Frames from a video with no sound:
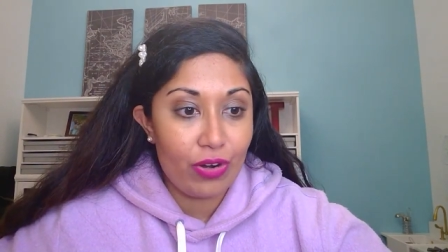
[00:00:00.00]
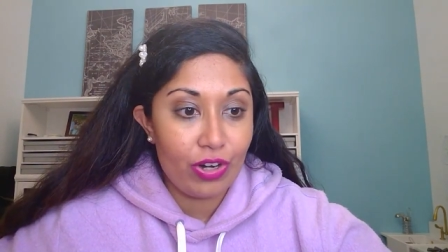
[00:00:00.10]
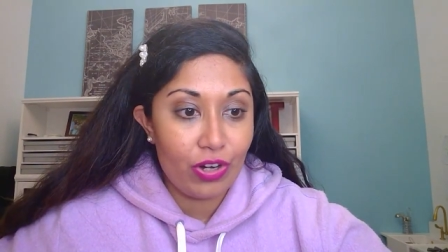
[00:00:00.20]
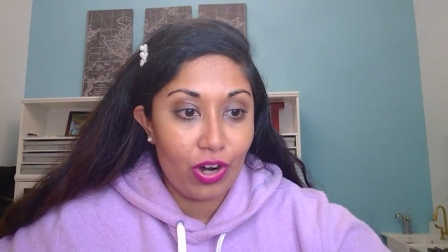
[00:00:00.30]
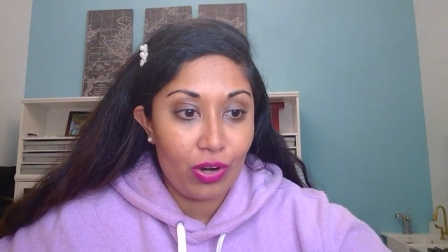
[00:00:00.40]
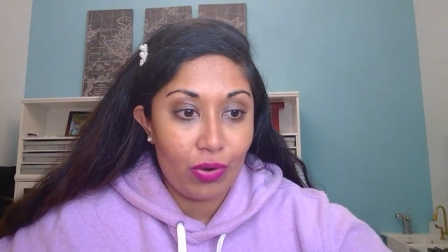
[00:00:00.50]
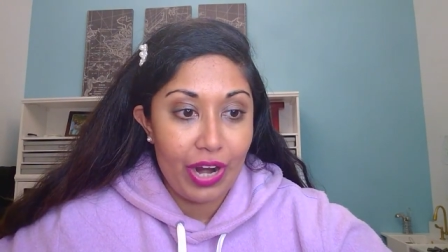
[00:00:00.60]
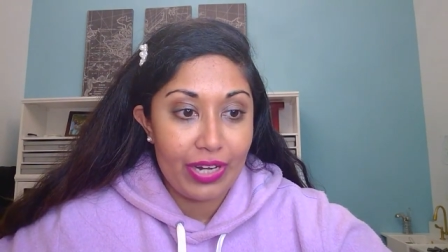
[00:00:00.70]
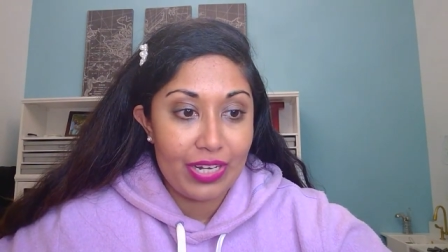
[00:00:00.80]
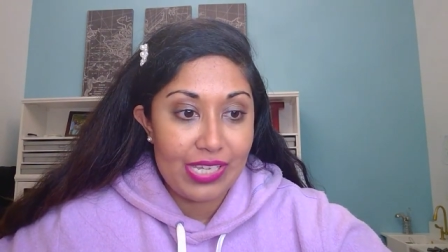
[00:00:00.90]
Aaron
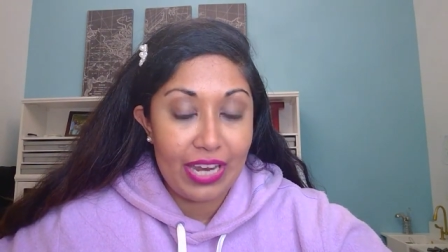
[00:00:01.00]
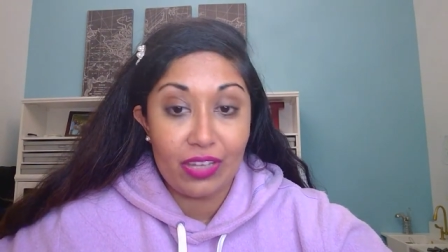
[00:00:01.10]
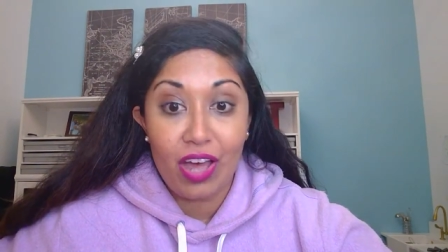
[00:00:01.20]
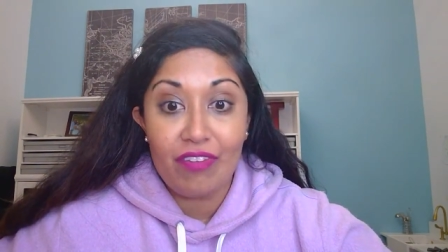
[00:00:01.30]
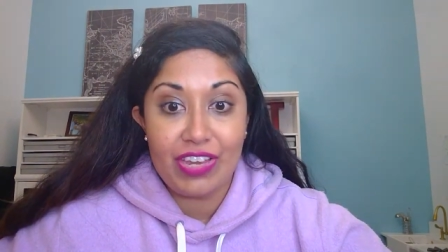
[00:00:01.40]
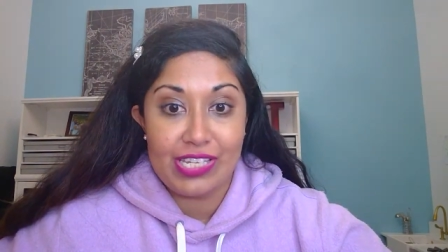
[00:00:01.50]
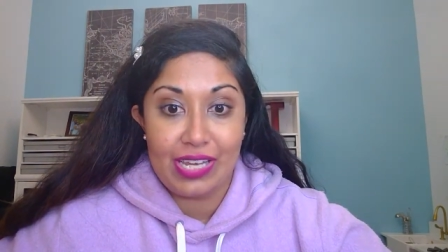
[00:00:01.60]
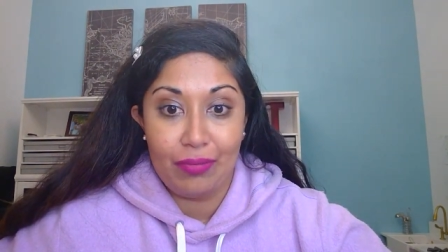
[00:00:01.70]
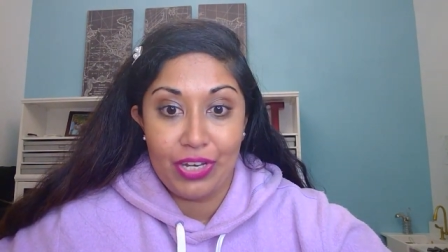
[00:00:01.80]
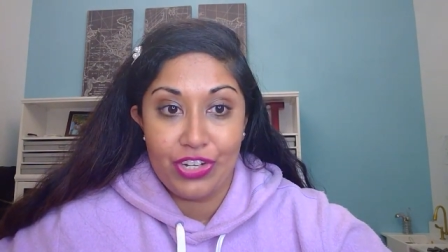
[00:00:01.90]
Cartwright because I love his
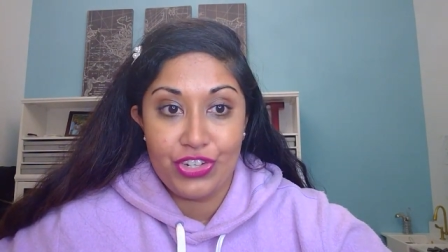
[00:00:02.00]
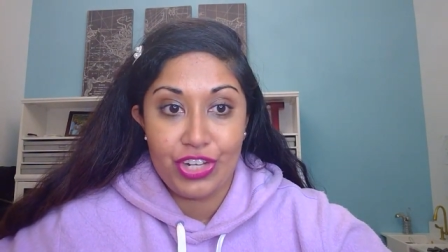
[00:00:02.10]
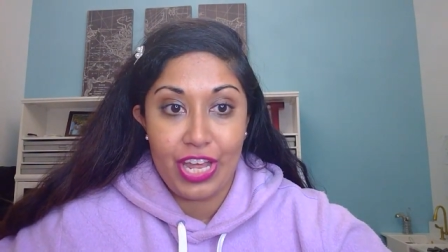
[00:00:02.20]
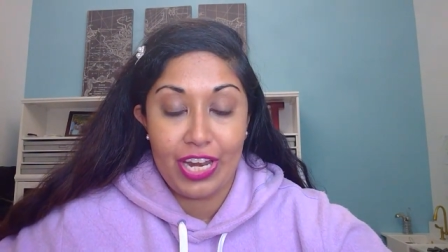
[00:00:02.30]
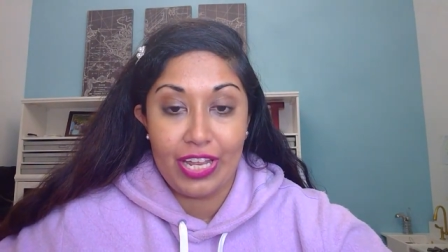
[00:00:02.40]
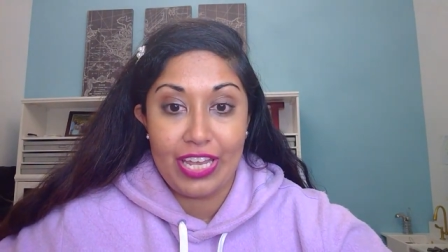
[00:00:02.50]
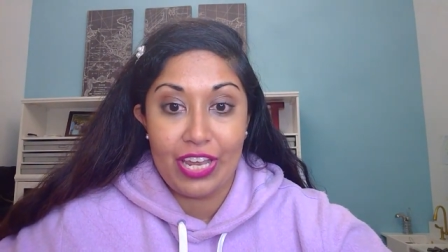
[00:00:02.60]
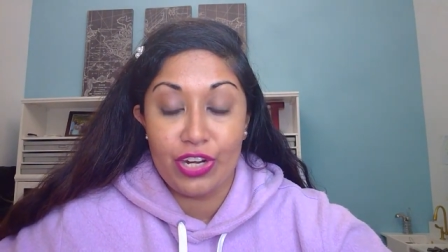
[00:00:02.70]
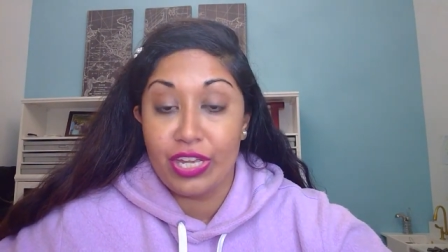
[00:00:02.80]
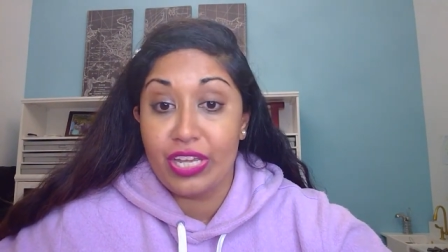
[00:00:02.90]
image and it
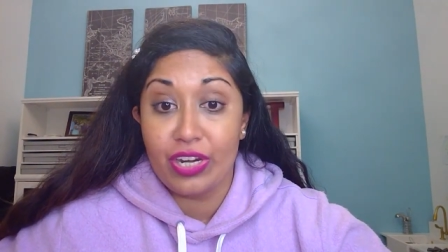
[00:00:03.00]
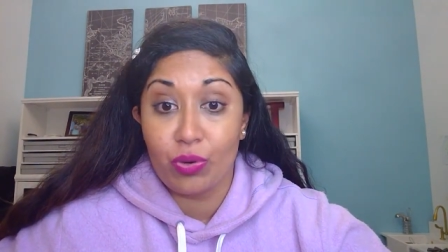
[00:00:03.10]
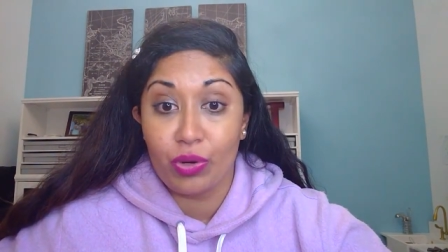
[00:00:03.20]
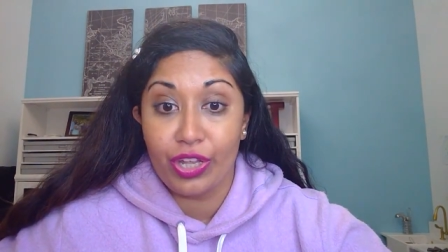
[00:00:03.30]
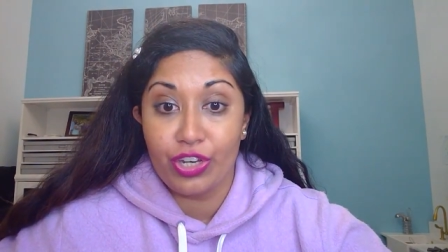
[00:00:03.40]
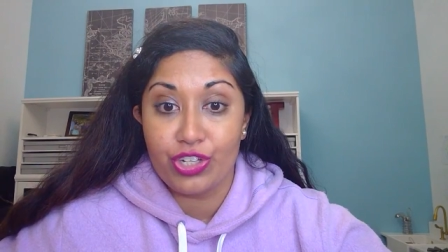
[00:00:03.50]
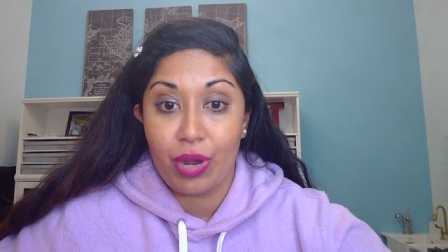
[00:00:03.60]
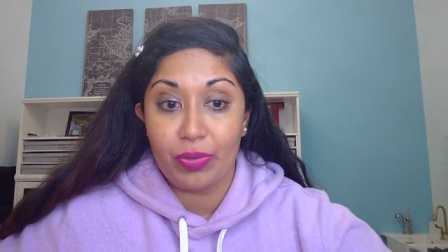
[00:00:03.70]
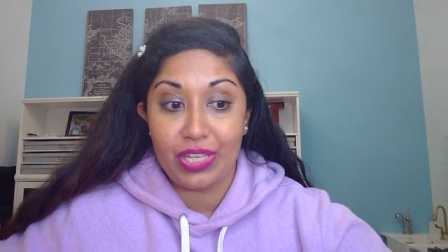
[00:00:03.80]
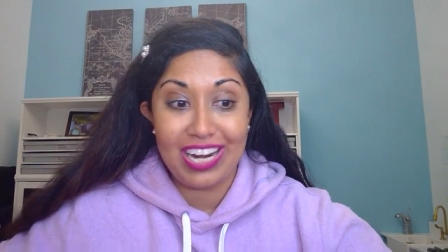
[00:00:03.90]
he did he did a really good
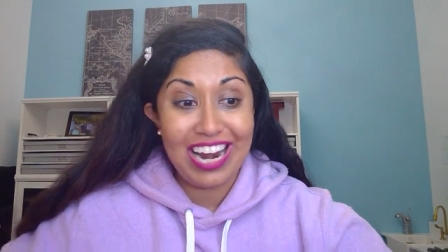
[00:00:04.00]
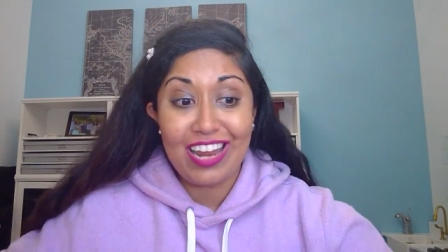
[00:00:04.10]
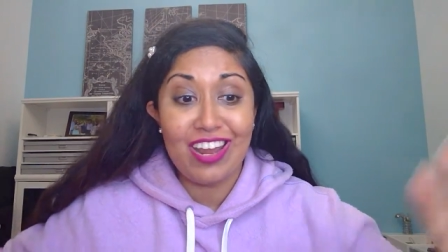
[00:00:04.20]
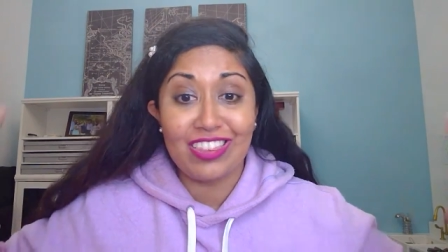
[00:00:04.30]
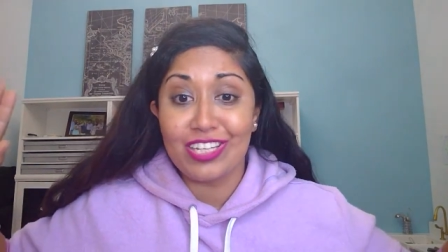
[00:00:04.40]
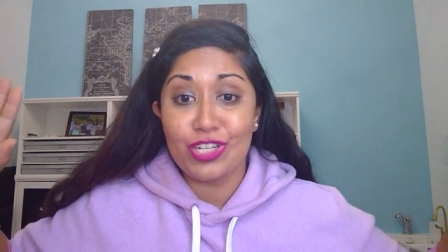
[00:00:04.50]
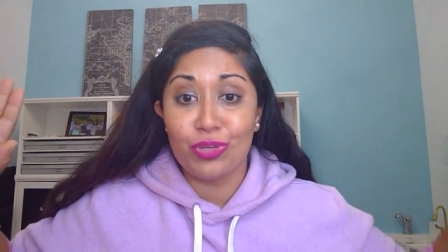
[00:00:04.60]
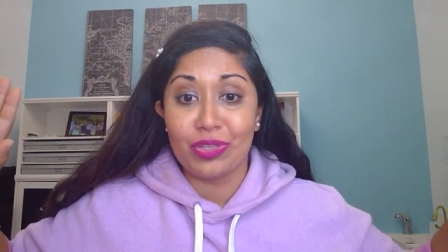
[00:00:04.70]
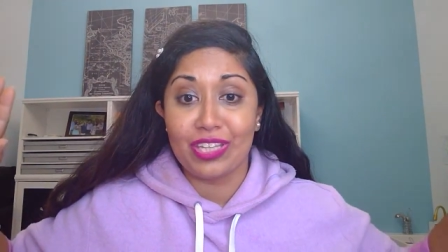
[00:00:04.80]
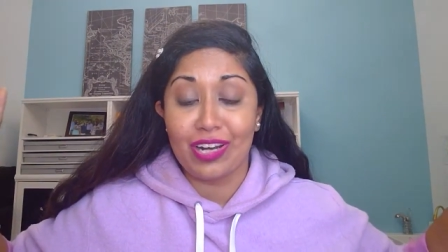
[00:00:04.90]
job with it. And I had nothing to do
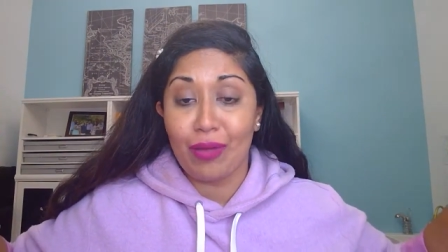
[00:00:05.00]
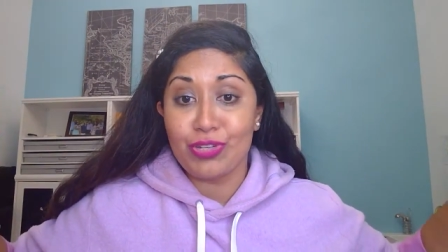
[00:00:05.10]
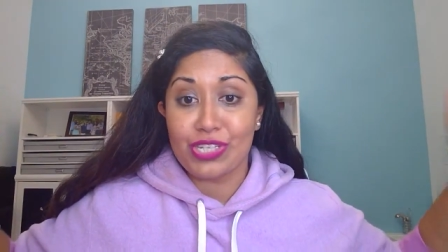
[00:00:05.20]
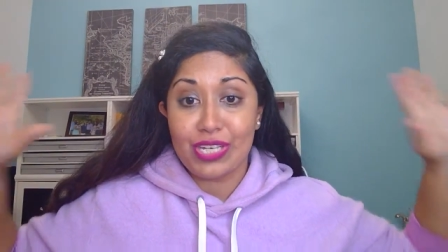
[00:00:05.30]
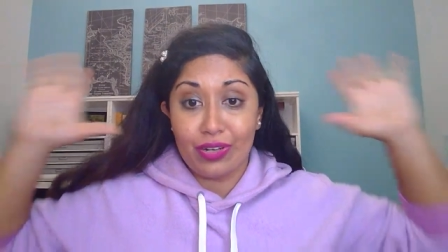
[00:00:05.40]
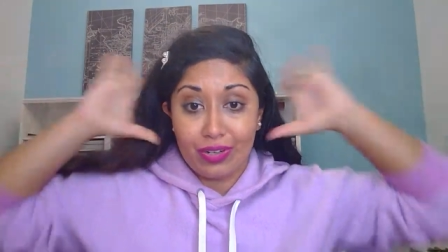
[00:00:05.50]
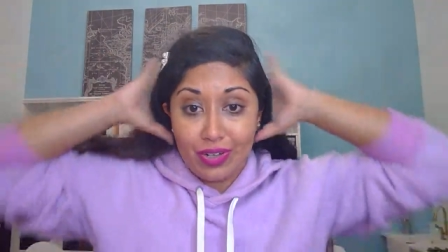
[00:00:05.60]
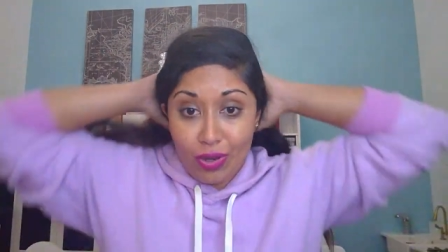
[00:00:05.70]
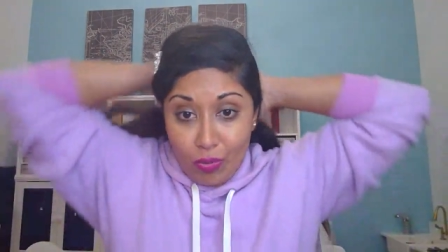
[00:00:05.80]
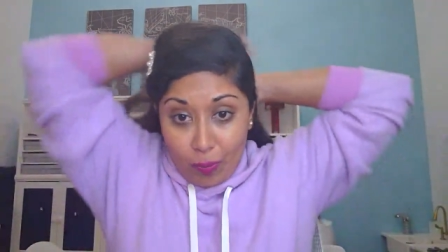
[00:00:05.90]
with it. I'm just here
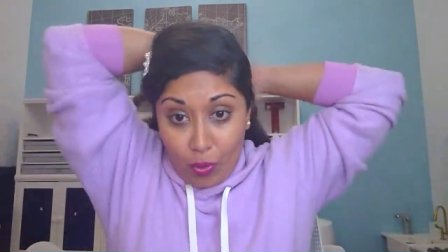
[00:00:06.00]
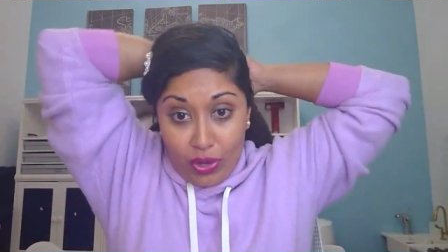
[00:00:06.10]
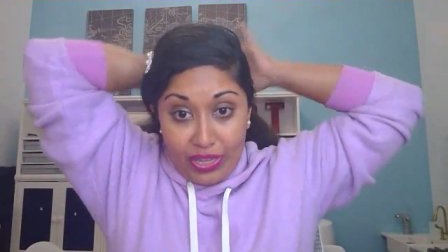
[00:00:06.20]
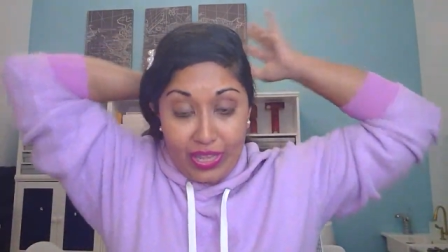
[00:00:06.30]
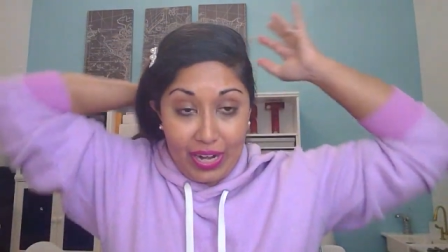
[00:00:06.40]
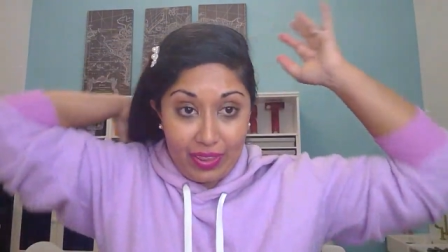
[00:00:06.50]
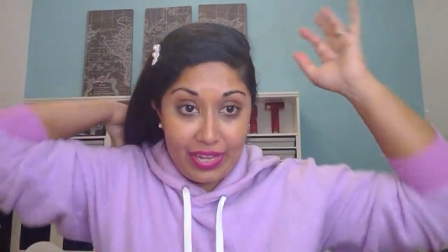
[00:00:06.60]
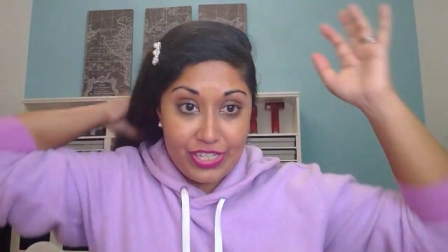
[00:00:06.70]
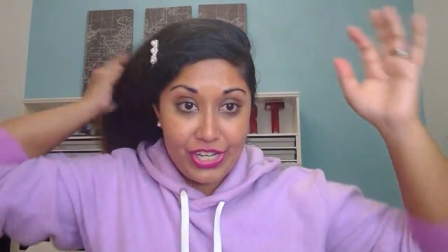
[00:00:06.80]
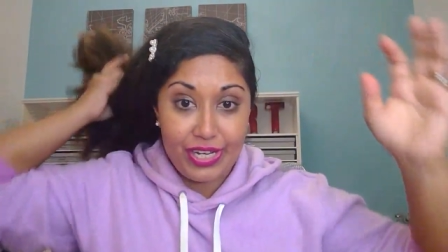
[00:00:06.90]
reporting that I
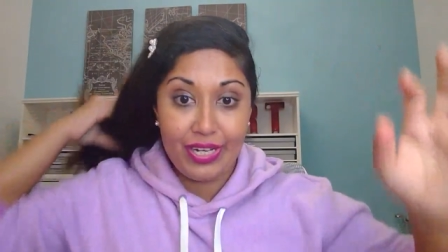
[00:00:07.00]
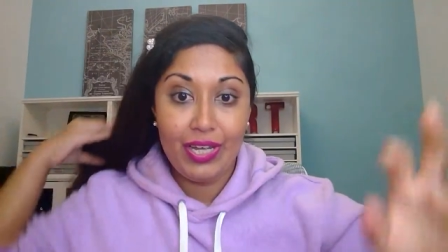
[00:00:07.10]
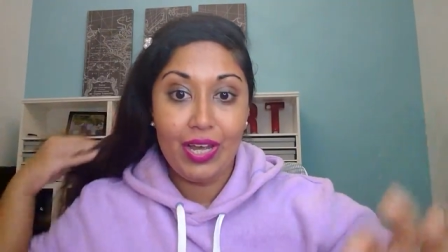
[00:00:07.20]
liked it.